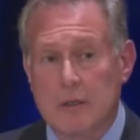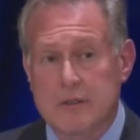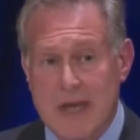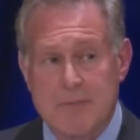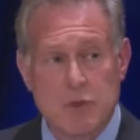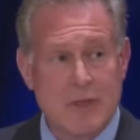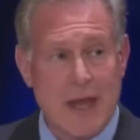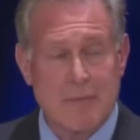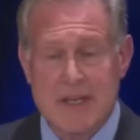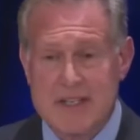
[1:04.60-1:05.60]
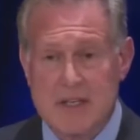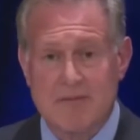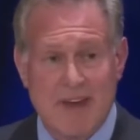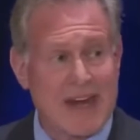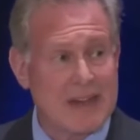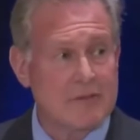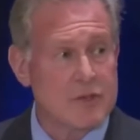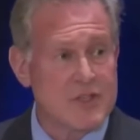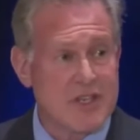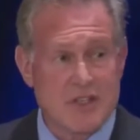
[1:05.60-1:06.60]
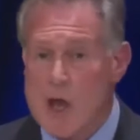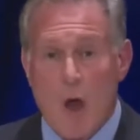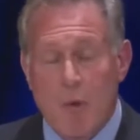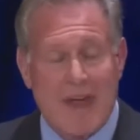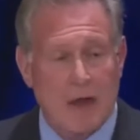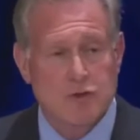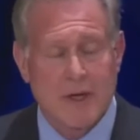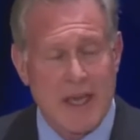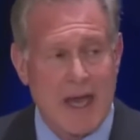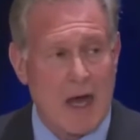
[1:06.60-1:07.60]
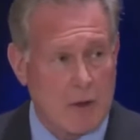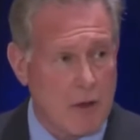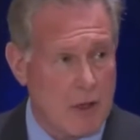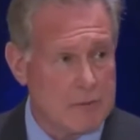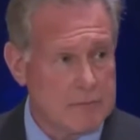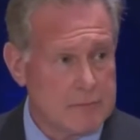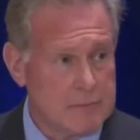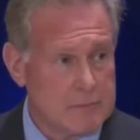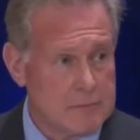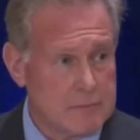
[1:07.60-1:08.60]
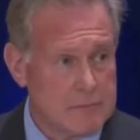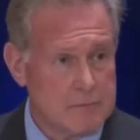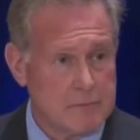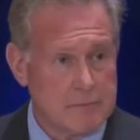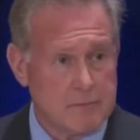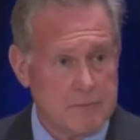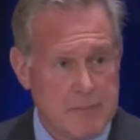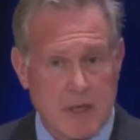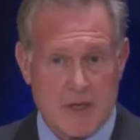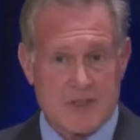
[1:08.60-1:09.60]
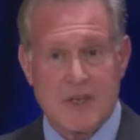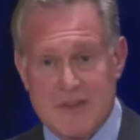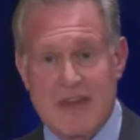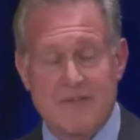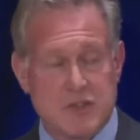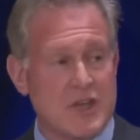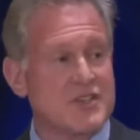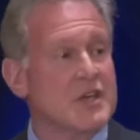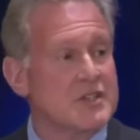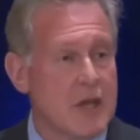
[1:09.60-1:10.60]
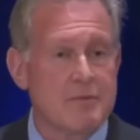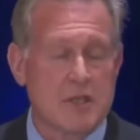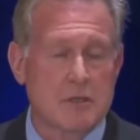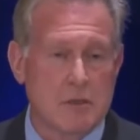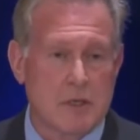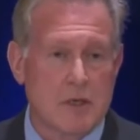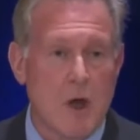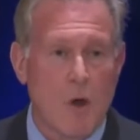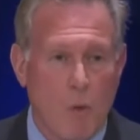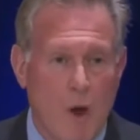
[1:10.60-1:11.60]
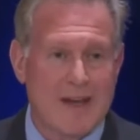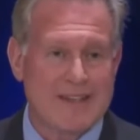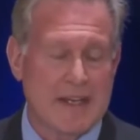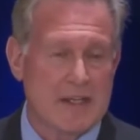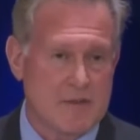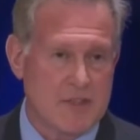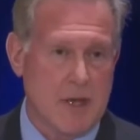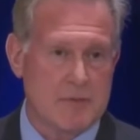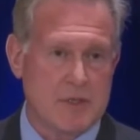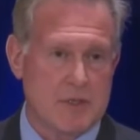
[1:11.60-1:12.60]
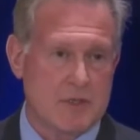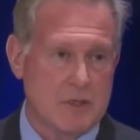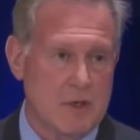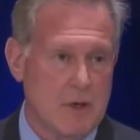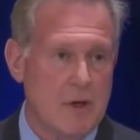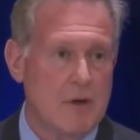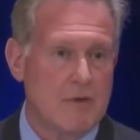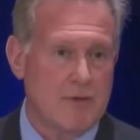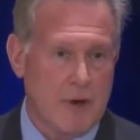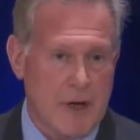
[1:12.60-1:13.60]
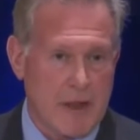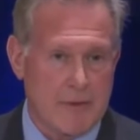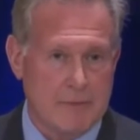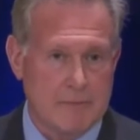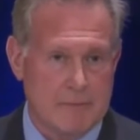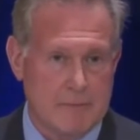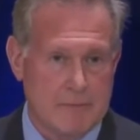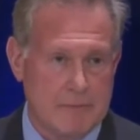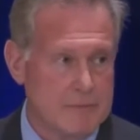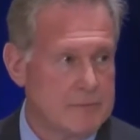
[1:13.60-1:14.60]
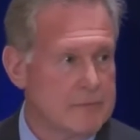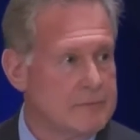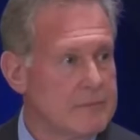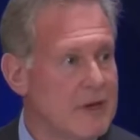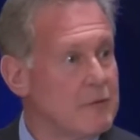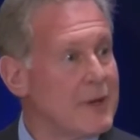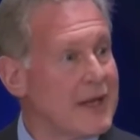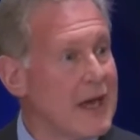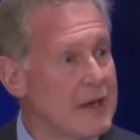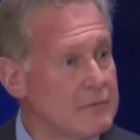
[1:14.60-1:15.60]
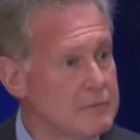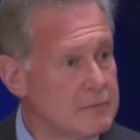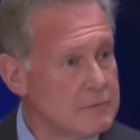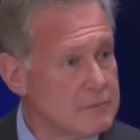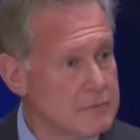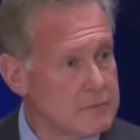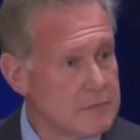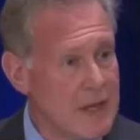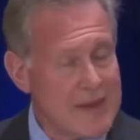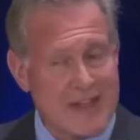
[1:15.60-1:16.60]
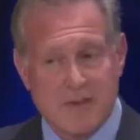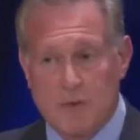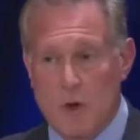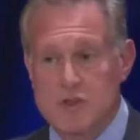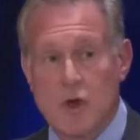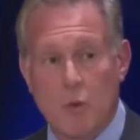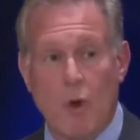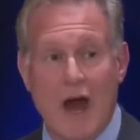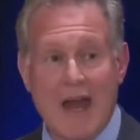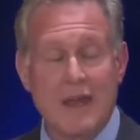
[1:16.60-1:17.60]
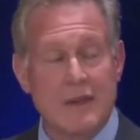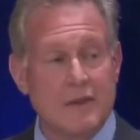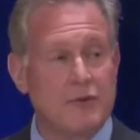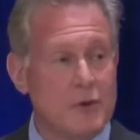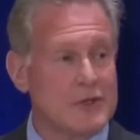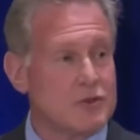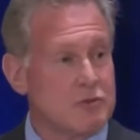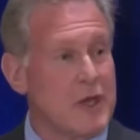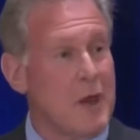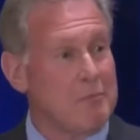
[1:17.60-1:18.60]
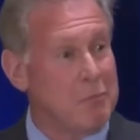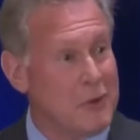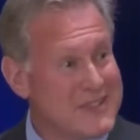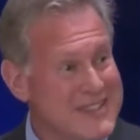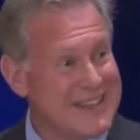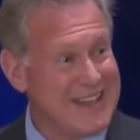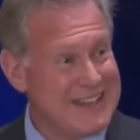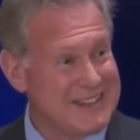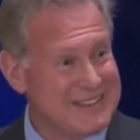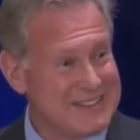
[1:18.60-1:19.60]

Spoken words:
type 2 diabetes and fatty liver disease, without drinking alcohol, because they've just substituted one addictive substance for another. Everybody got it? And that's, of course, why the food industry puts it in.